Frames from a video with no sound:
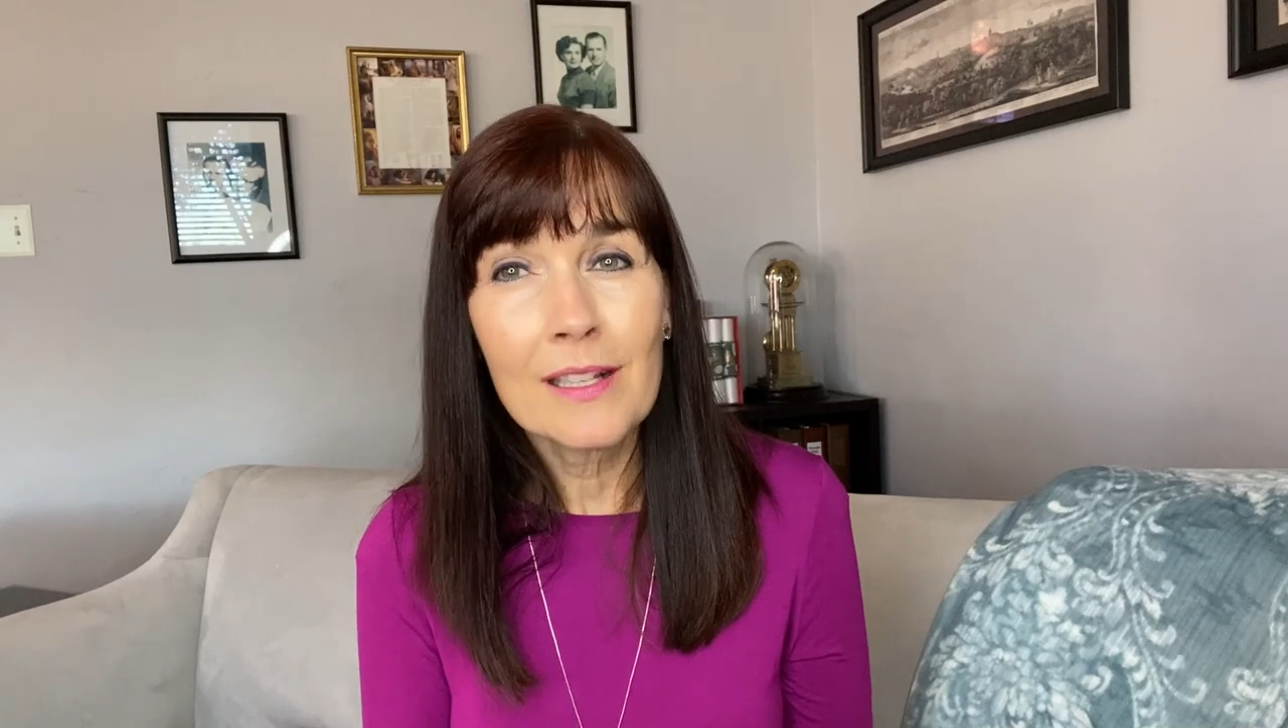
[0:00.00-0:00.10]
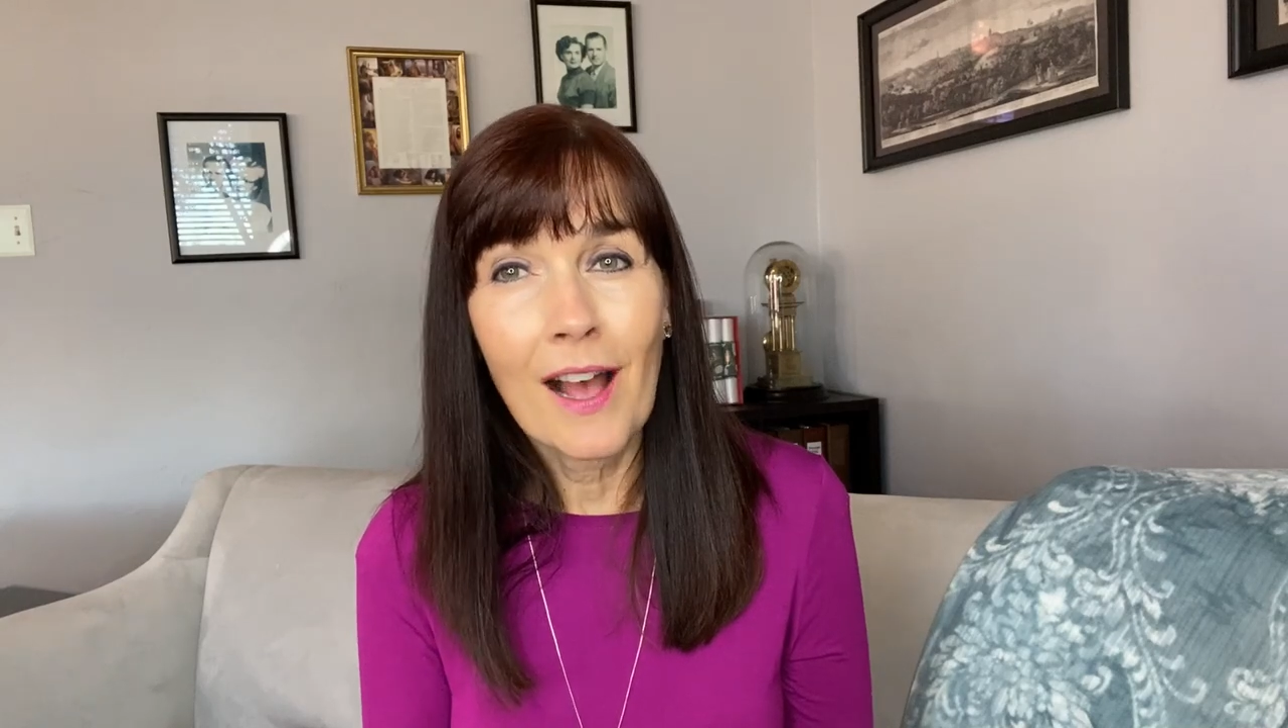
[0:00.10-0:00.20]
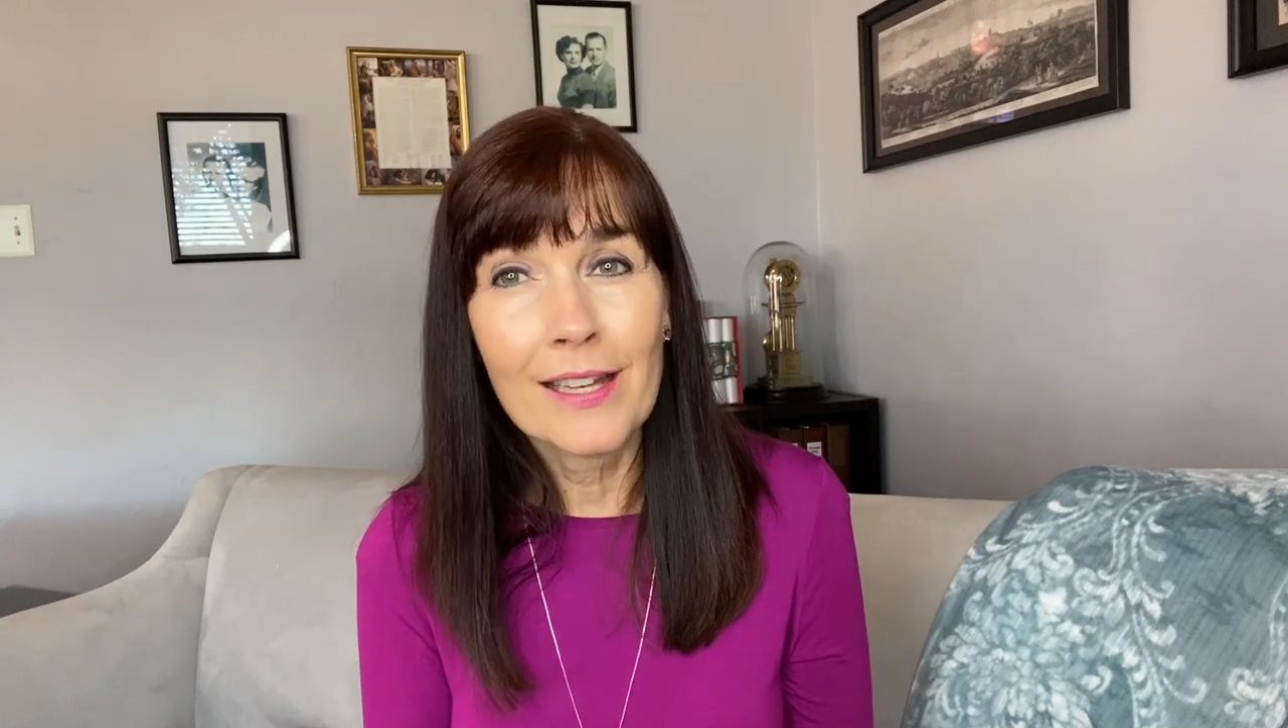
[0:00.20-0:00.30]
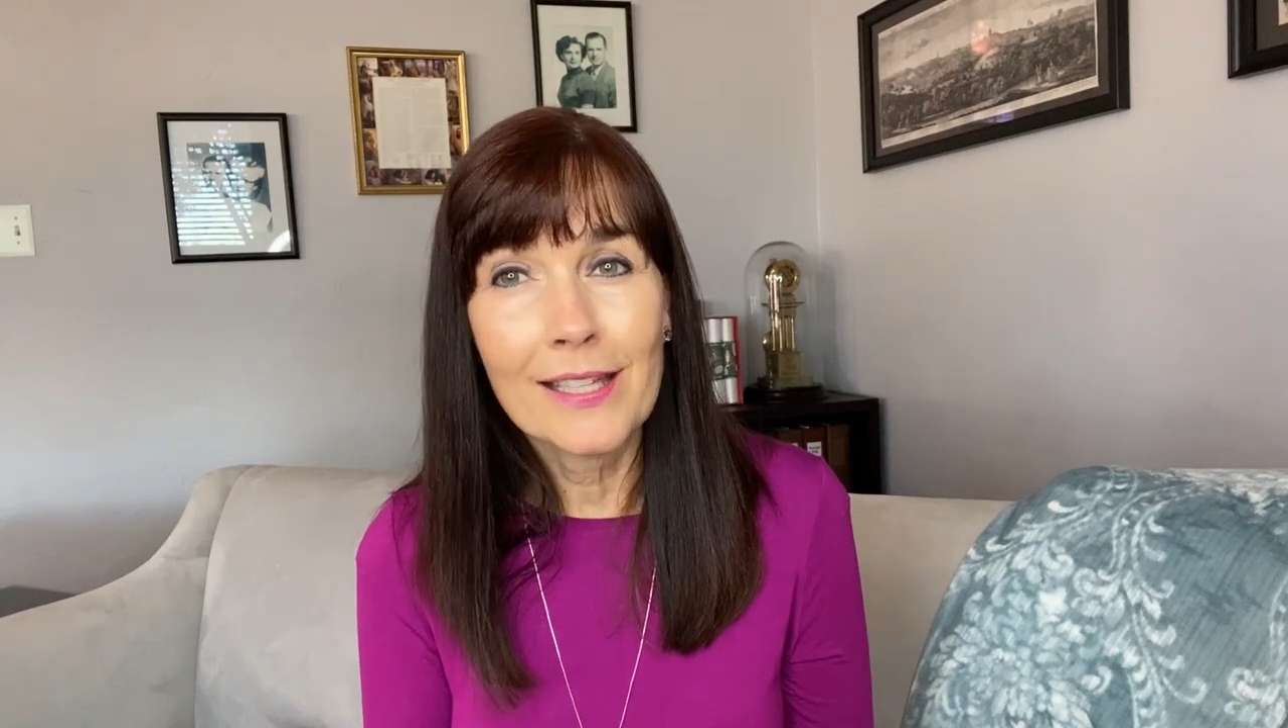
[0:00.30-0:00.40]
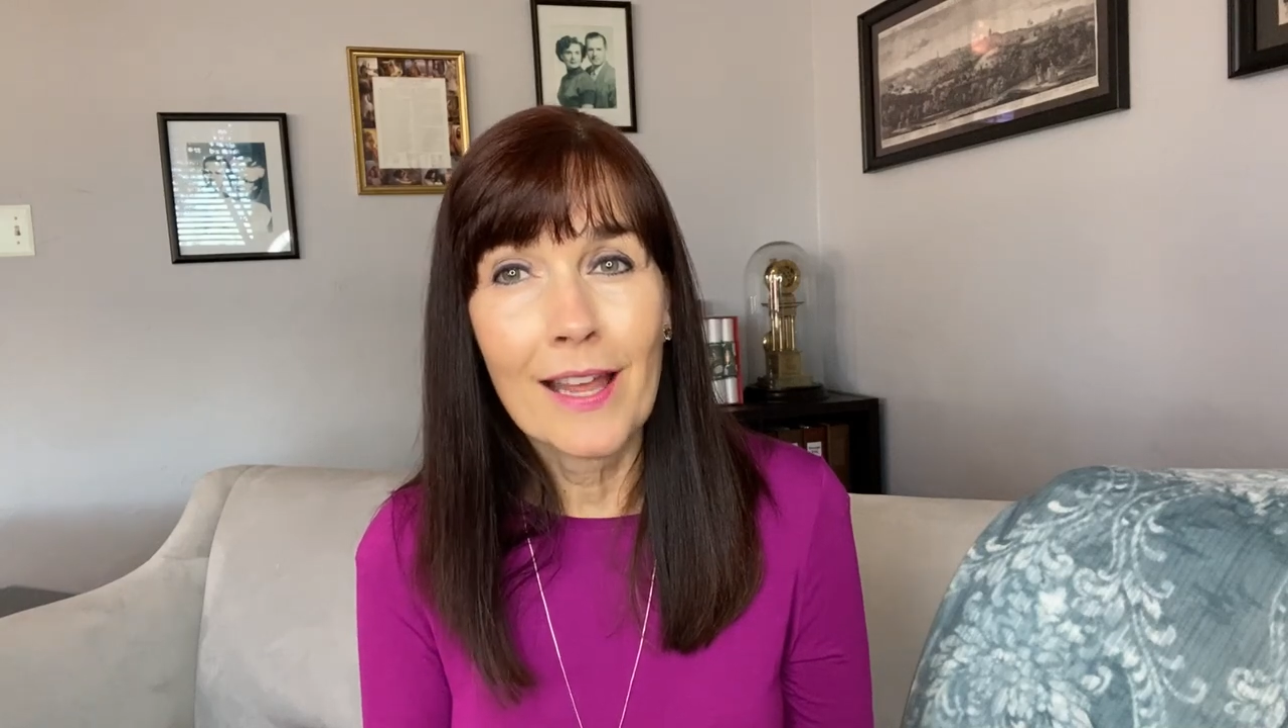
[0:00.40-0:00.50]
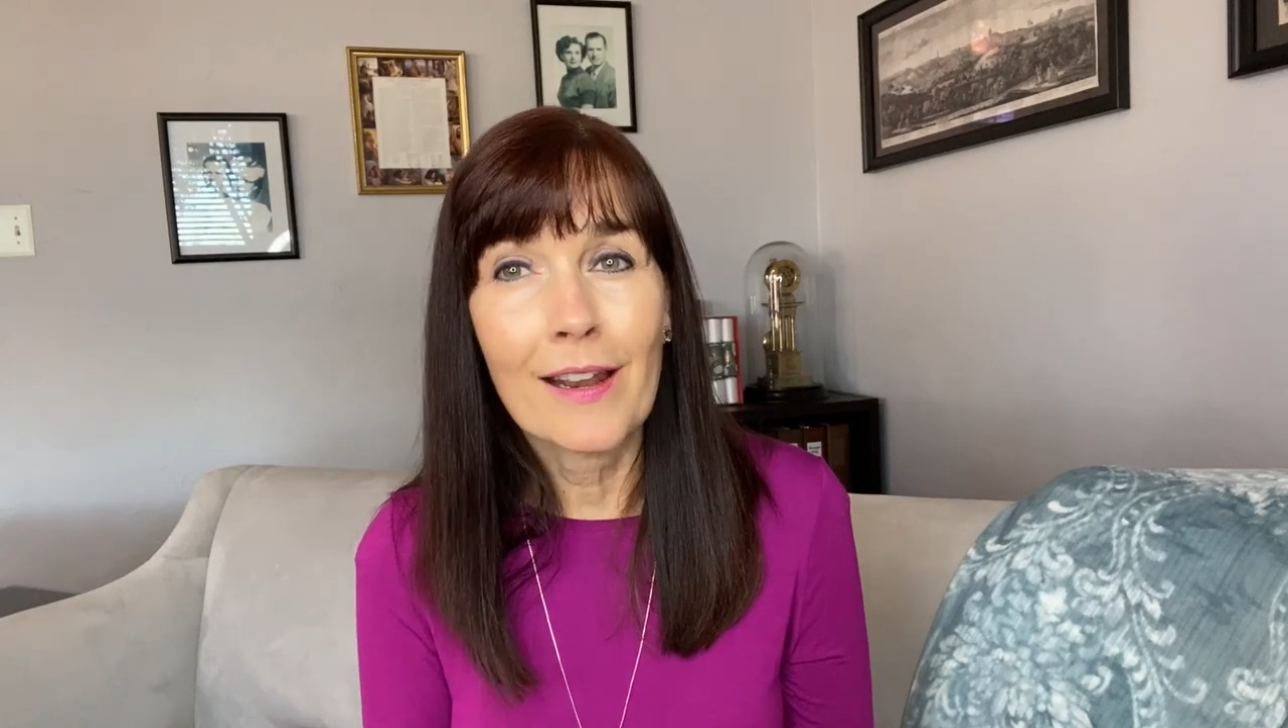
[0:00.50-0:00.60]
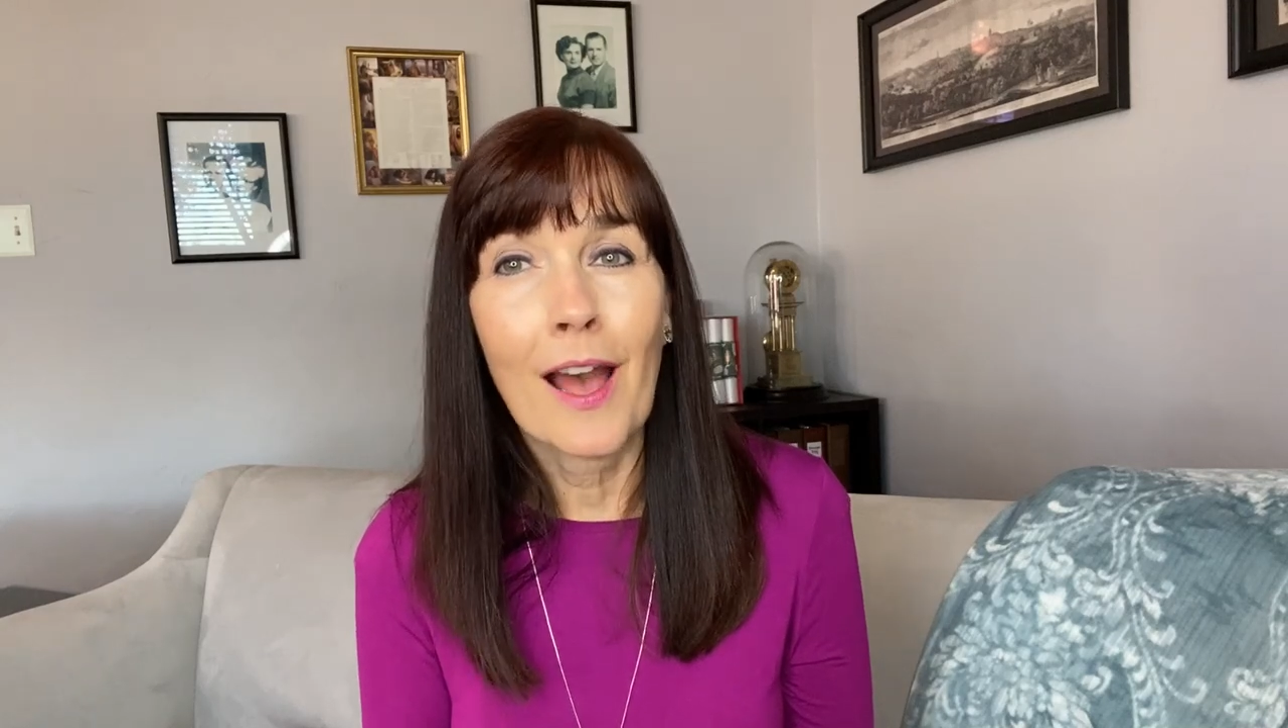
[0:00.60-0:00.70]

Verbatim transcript: content